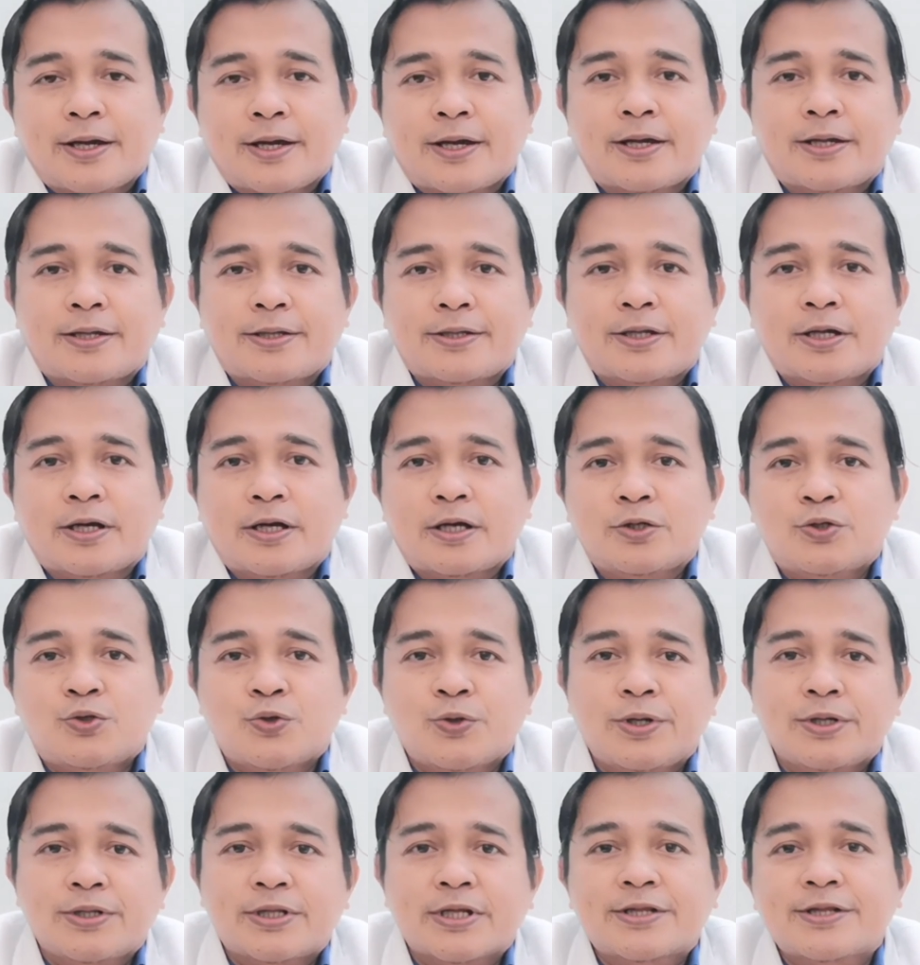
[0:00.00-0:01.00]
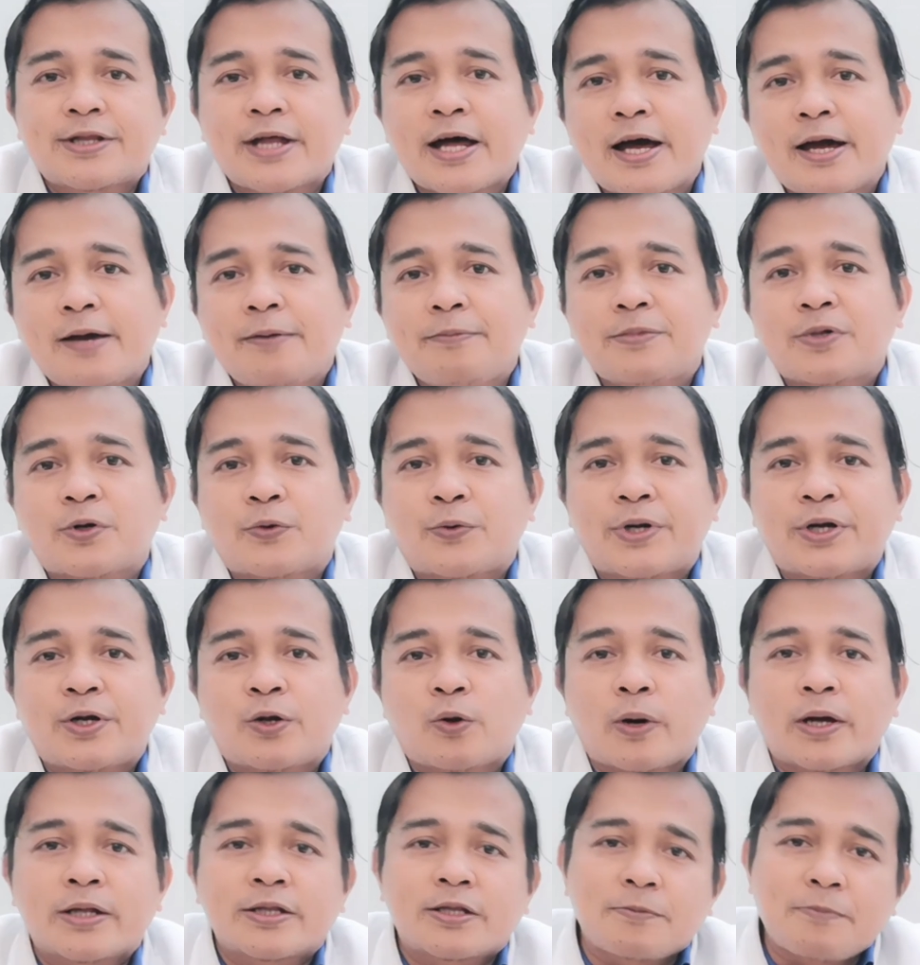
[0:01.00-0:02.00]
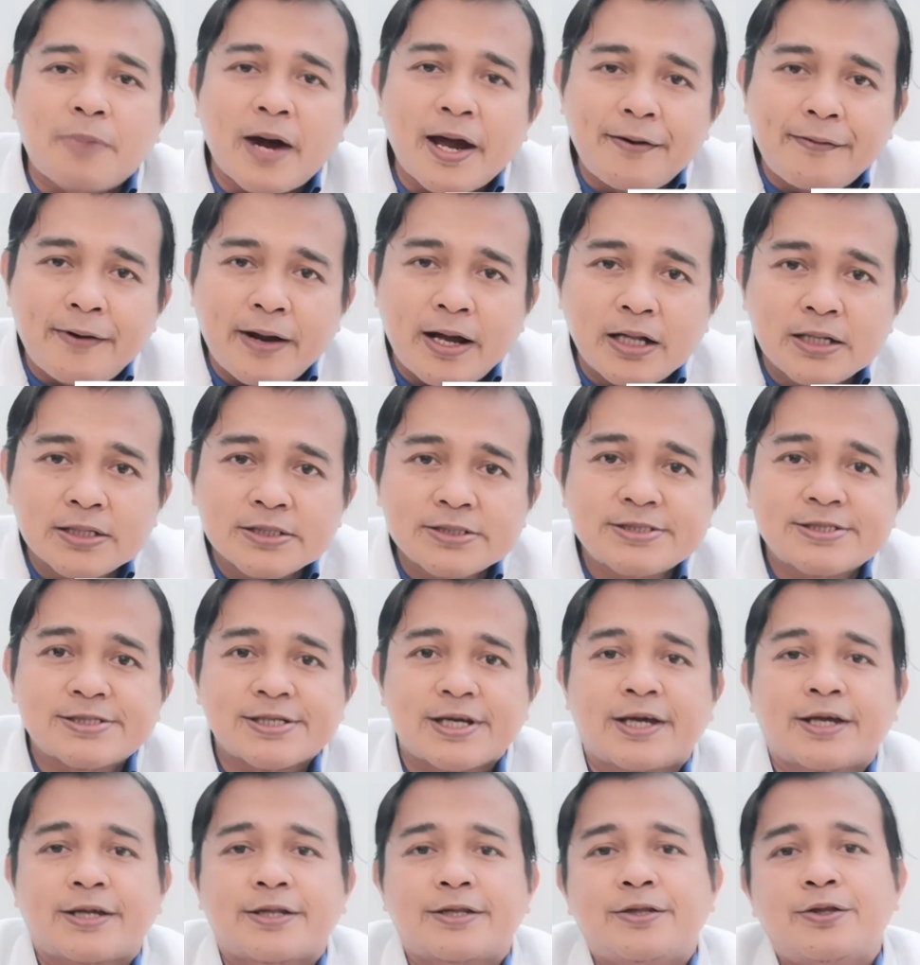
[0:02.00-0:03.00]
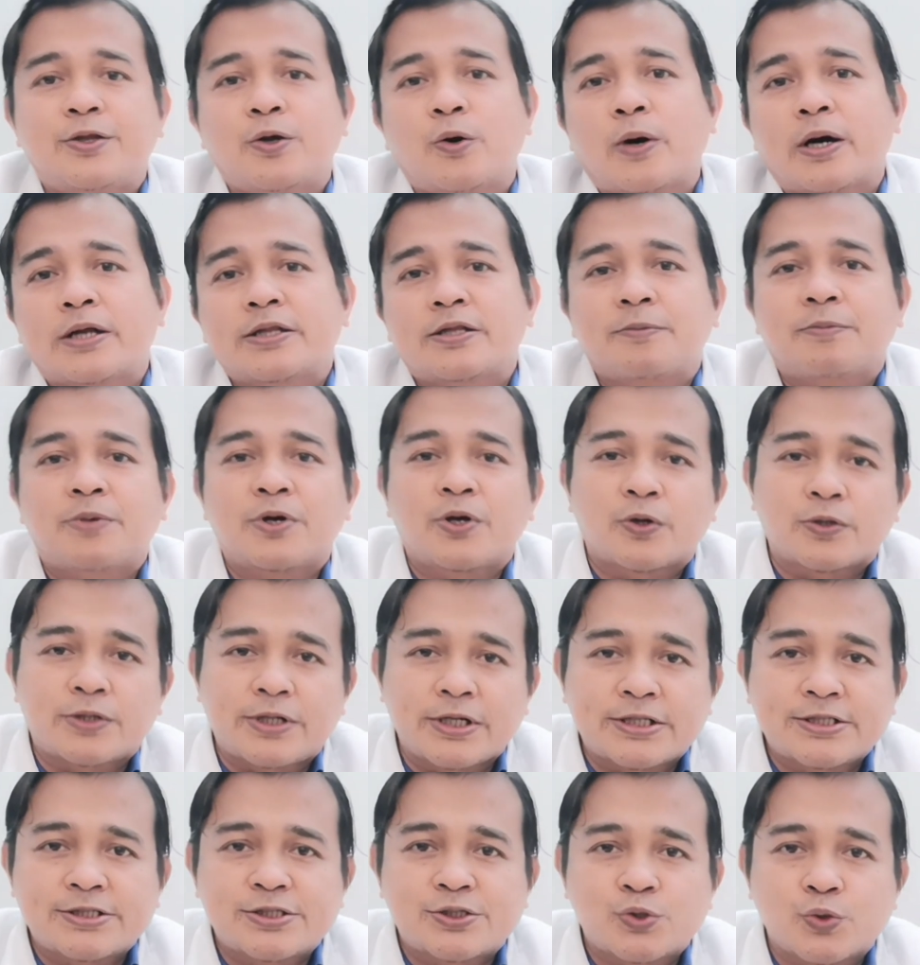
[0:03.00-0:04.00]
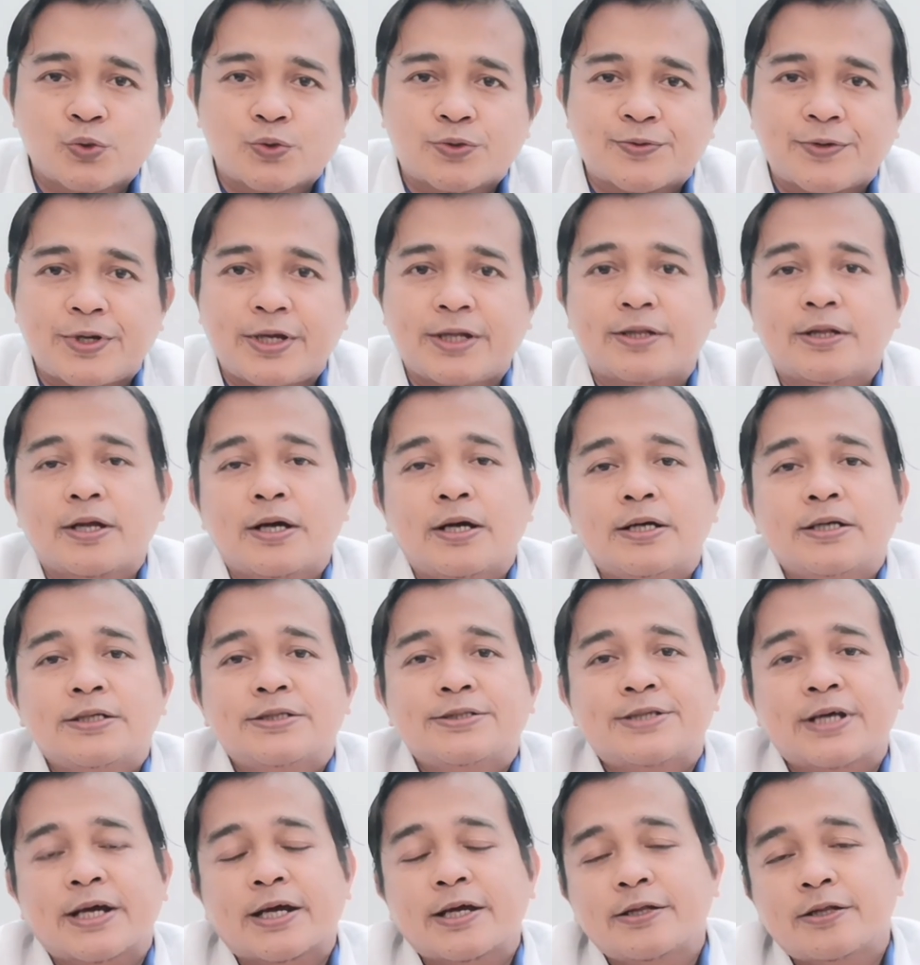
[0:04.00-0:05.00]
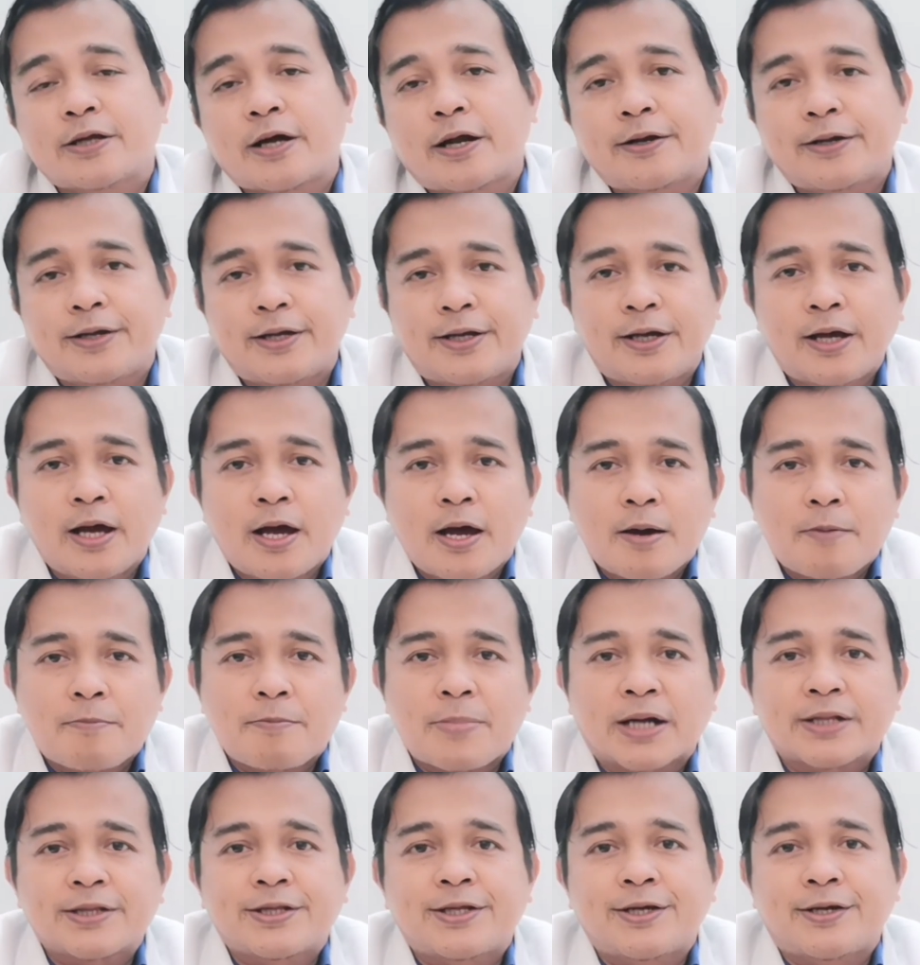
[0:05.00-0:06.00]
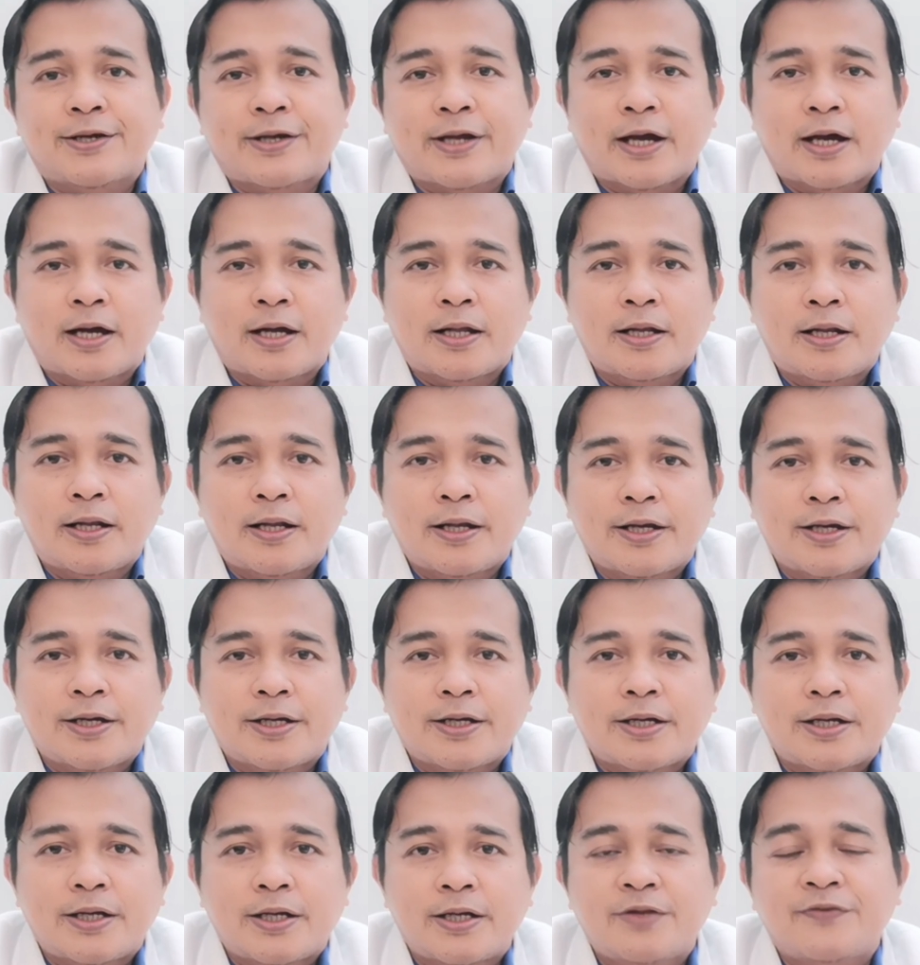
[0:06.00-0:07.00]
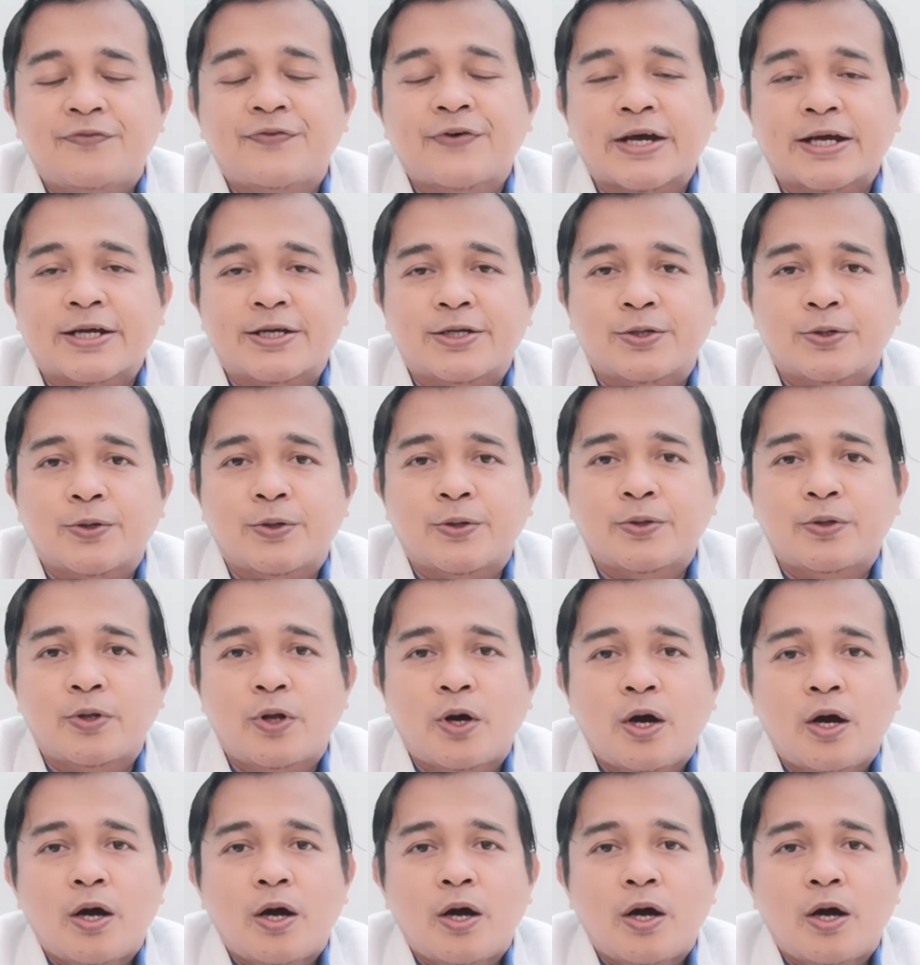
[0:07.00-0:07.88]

And during the time, there were no antivirals and no antibiotics to treat secondary bacterial infection.